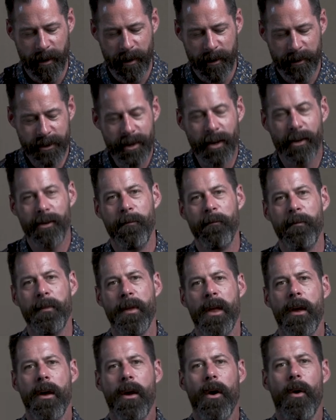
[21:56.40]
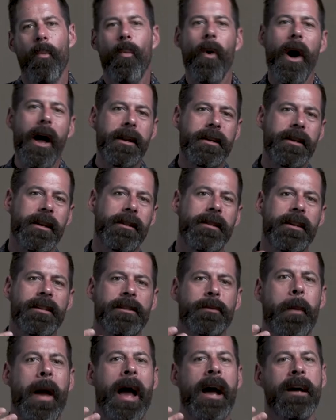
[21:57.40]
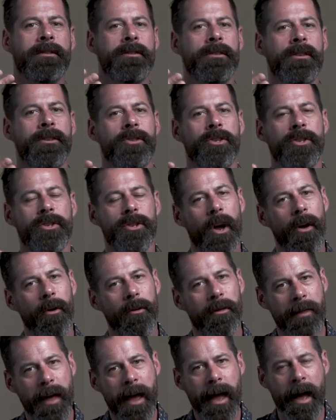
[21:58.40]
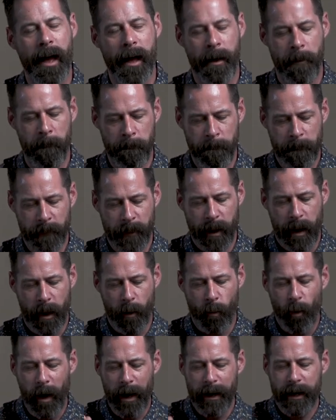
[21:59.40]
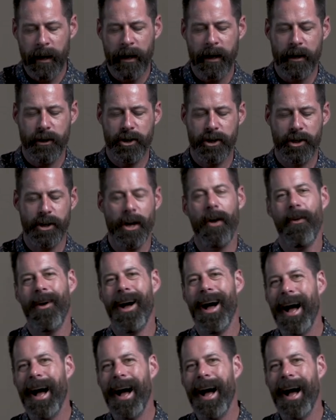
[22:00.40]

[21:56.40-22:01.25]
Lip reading: So, what did this passage show them, and what can it show